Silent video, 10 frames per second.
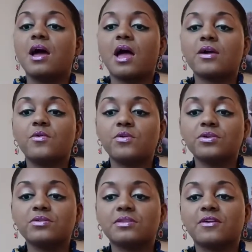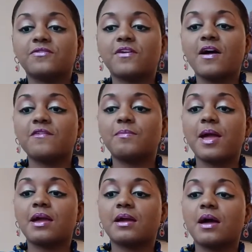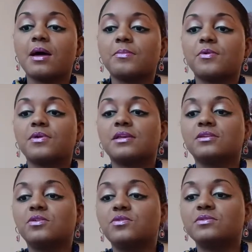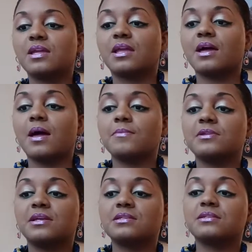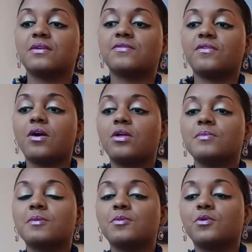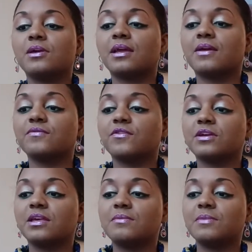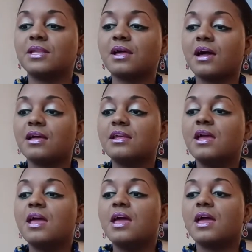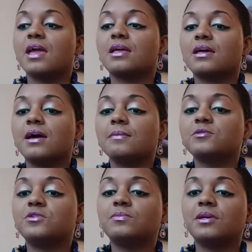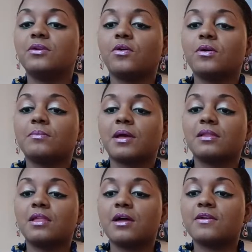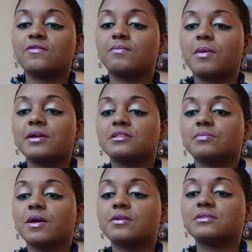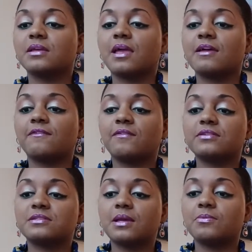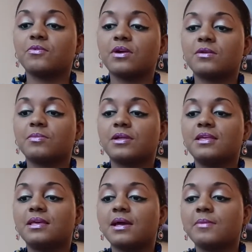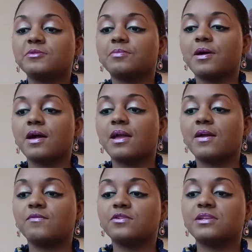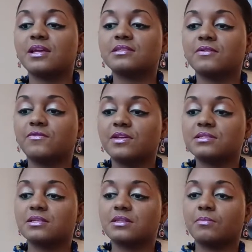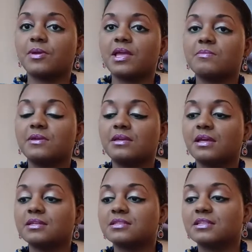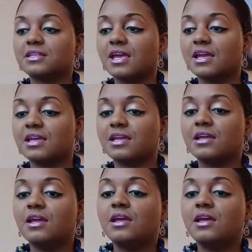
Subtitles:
I ordered the 5-pack combo and used a combination of Follow Me Boy and Forget Me Not. and come to me on my life. My spouse have separated, but he comes by every day to visit the baby, and today